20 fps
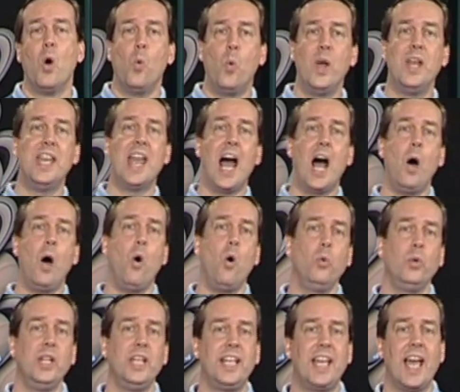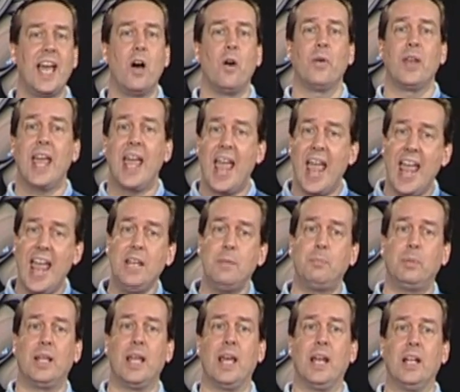We now only count 8
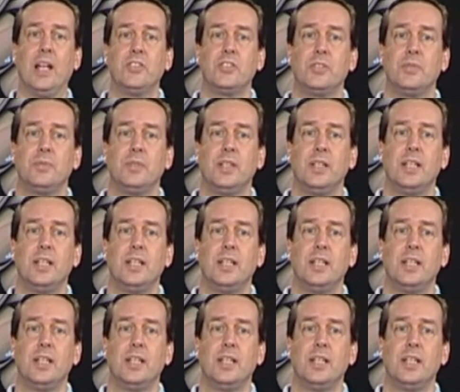planets,